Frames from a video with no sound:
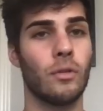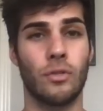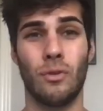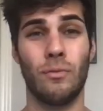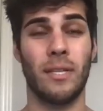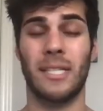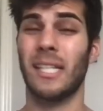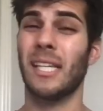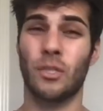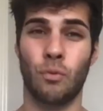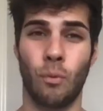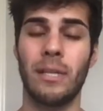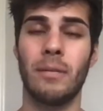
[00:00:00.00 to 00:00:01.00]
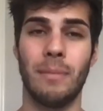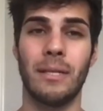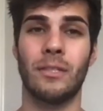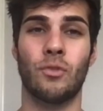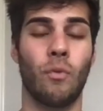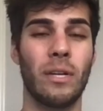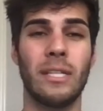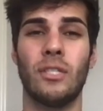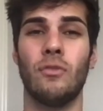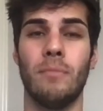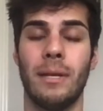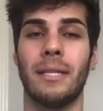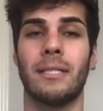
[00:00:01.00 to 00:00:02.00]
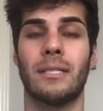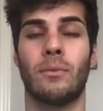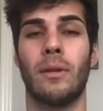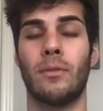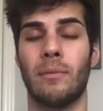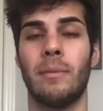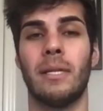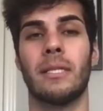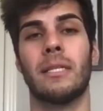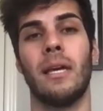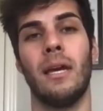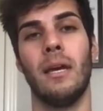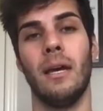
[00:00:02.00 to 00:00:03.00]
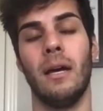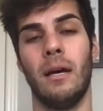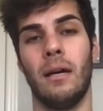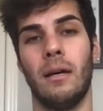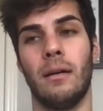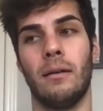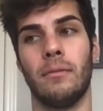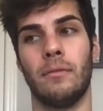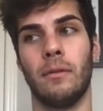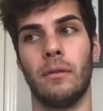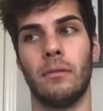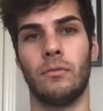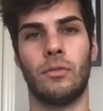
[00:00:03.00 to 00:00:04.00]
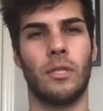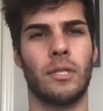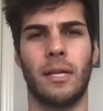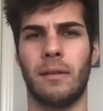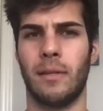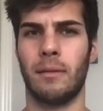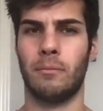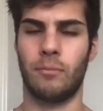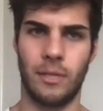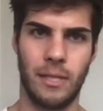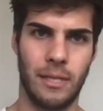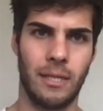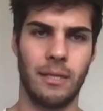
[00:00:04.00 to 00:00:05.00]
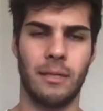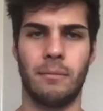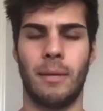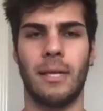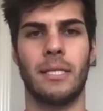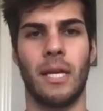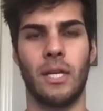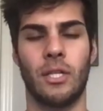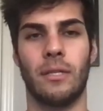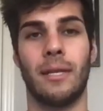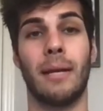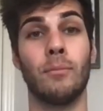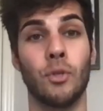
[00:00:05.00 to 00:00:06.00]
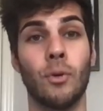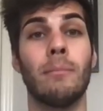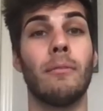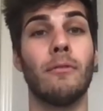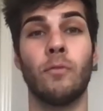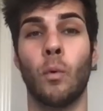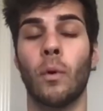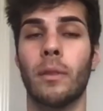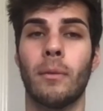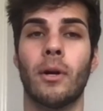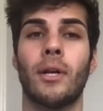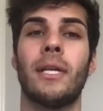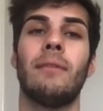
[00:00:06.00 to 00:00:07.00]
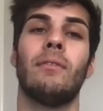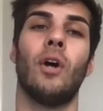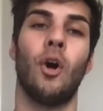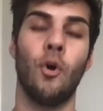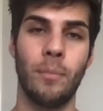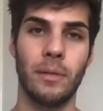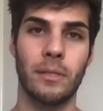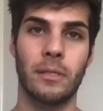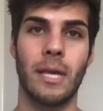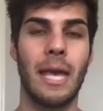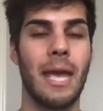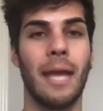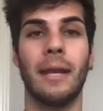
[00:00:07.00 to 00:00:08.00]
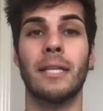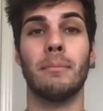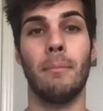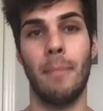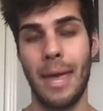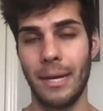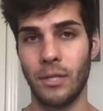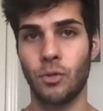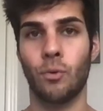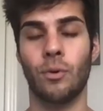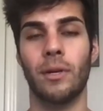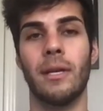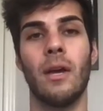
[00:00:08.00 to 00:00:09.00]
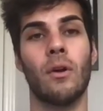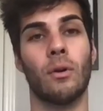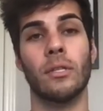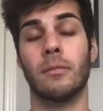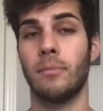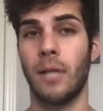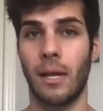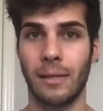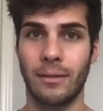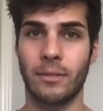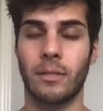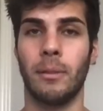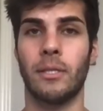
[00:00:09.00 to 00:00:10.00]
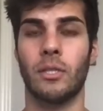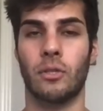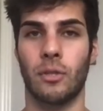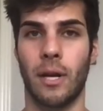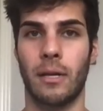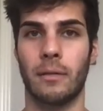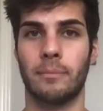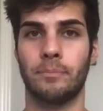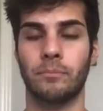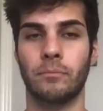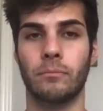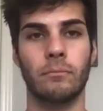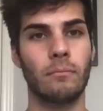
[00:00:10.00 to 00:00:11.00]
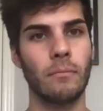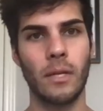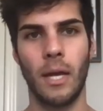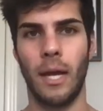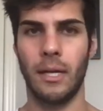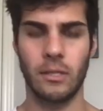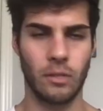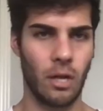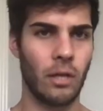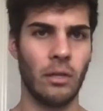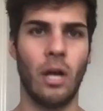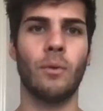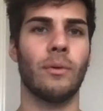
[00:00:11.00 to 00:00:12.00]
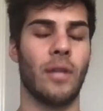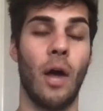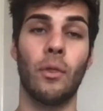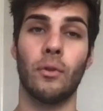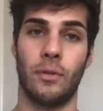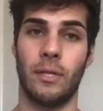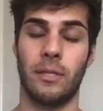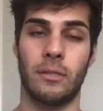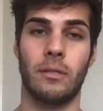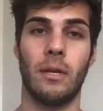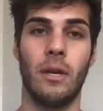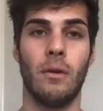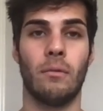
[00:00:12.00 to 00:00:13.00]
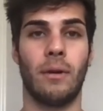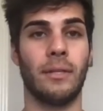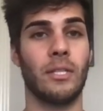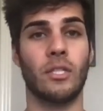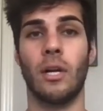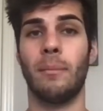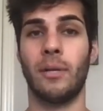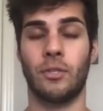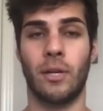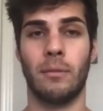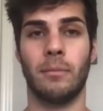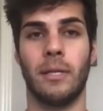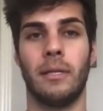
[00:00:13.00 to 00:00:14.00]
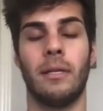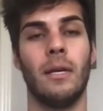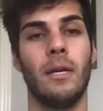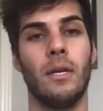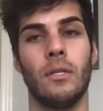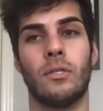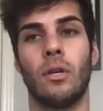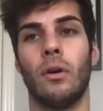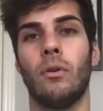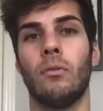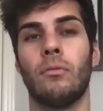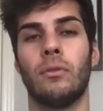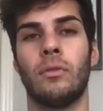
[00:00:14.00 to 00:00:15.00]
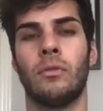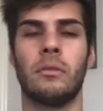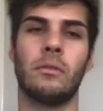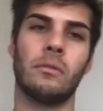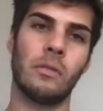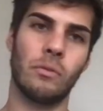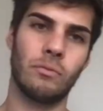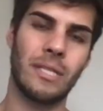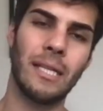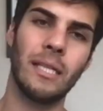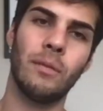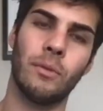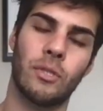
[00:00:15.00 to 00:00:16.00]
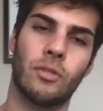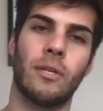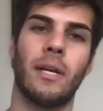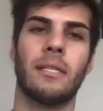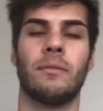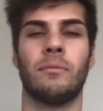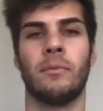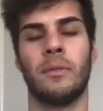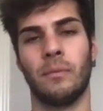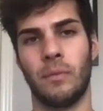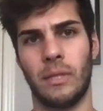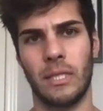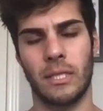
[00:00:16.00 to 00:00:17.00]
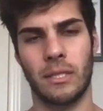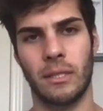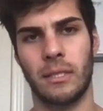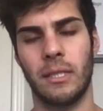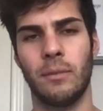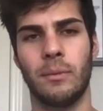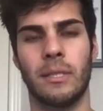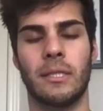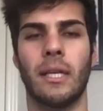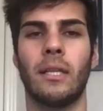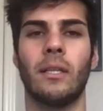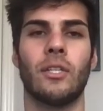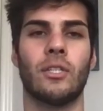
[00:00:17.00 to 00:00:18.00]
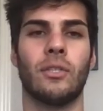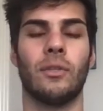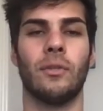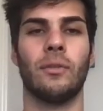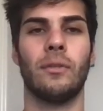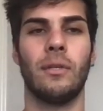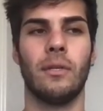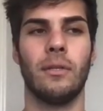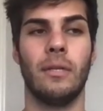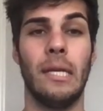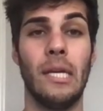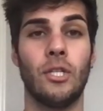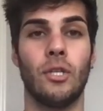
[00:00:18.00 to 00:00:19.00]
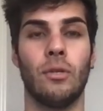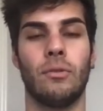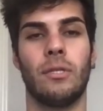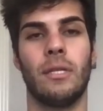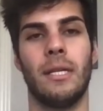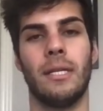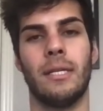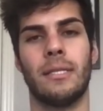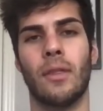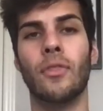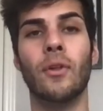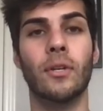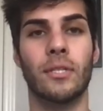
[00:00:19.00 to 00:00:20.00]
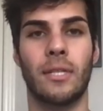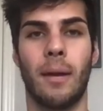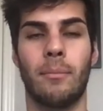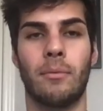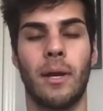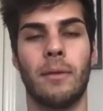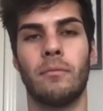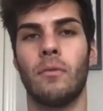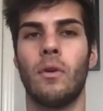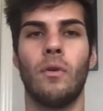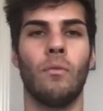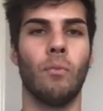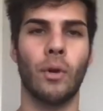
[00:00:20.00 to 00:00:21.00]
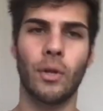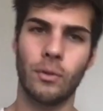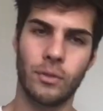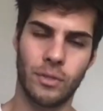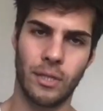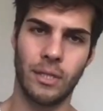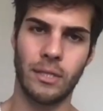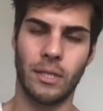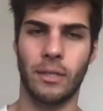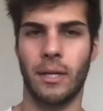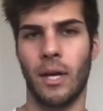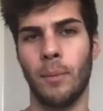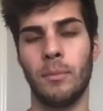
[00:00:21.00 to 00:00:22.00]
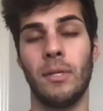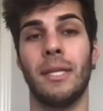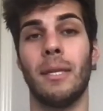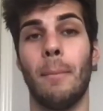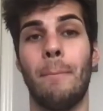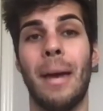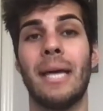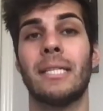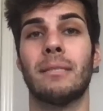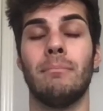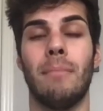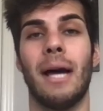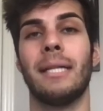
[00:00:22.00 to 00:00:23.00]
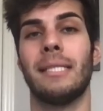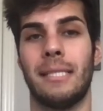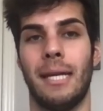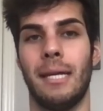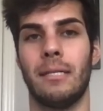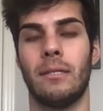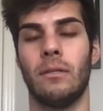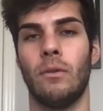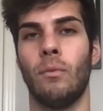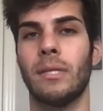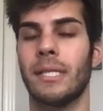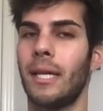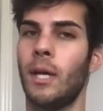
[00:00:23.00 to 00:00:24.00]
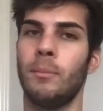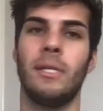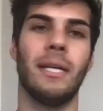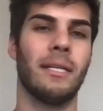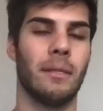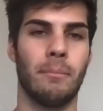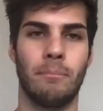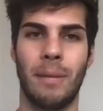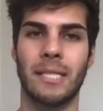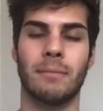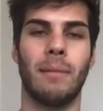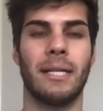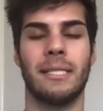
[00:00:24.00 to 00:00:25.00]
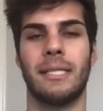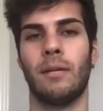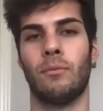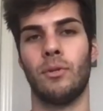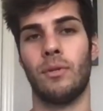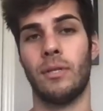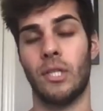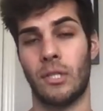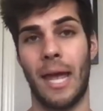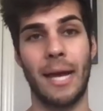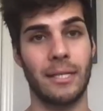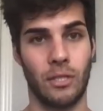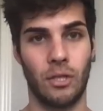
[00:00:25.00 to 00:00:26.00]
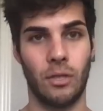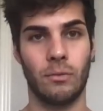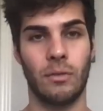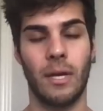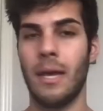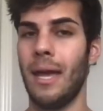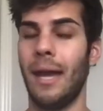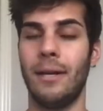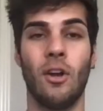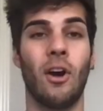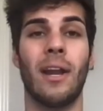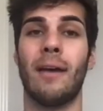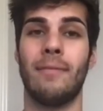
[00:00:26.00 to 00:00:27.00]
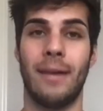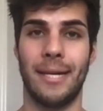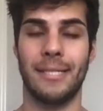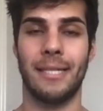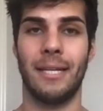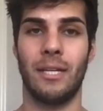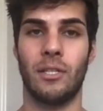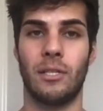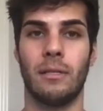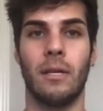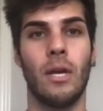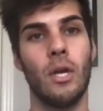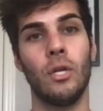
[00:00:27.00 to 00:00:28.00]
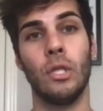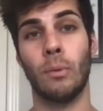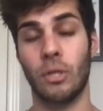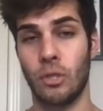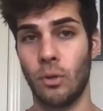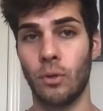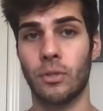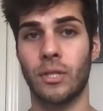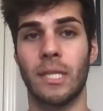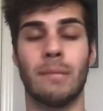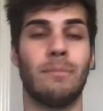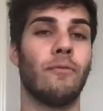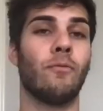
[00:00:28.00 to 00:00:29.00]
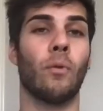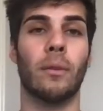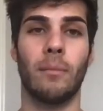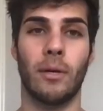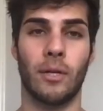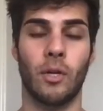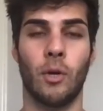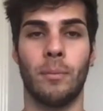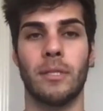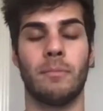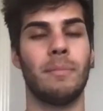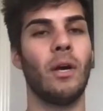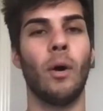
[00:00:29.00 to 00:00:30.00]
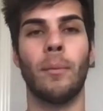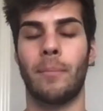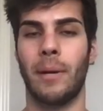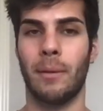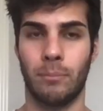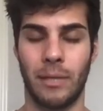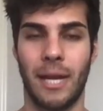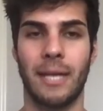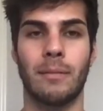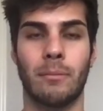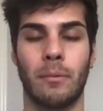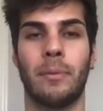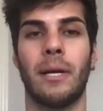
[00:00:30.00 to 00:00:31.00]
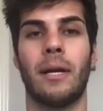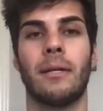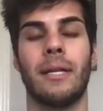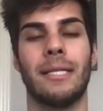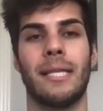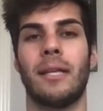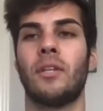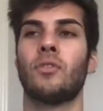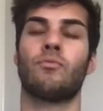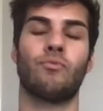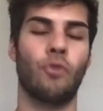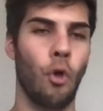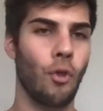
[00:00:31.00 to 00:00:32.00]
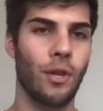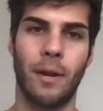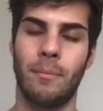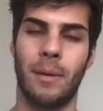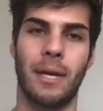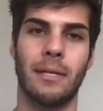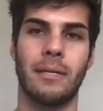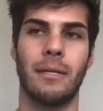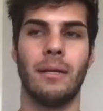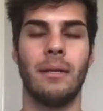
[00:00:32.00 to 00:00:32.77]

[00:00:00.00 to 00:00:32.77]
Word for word: Two things. That's like 20, 22 minutes, 23 minutes of just kind of like breathing and meditation that I'm doing before the market even opens. And that's mandatory or else I'm not allowed to place a trade as along, along with other things, right? This is all my trading plan. So you, you know, dealing with stress, with, with these dealing with these psychological issues is the third step, right? What are those things that are going to help you get in the best mind state? What's going to help you get in the best mind state where you can just execute and not have that hesitation? You want to do those things before the market opens, be all pre- planned and prepared instead of just rolling out of bed,